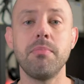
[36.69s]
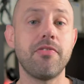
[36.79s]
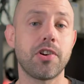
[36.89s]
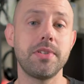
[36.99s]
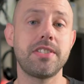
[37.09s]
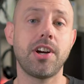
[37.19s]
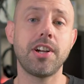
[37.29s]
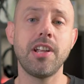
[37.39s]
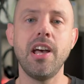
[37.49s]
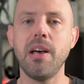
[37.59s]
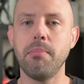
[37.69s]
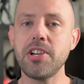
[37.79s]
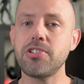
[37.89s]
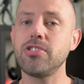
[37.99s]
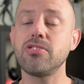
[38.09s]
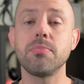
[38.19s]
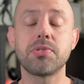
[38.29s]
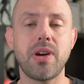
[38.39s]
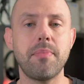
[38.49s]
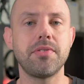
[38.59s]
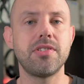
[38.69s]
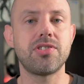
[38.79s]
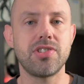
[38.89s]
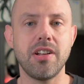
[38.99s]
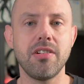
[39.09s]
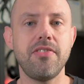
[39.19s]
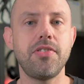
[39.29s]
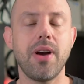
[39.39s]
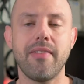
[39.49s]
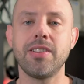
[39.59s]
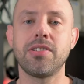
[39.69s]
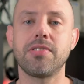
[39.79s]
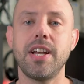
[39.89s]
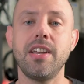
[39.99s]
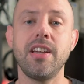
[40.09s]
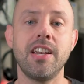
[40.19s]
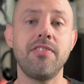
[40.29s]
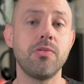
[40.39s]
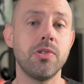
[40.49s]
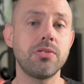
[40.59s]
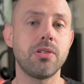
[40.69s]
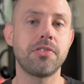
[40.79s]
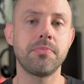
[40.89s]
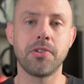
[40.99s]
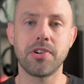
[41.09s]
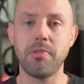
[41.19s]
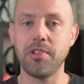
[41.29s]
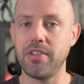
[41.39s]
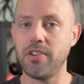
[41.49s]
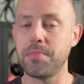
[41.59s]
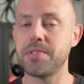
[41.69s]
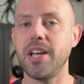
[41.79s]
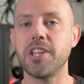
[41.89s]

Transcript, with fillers: Before we start, make sure to subscribe to this channel if you haven't already, and if you want to learn more about DevOps,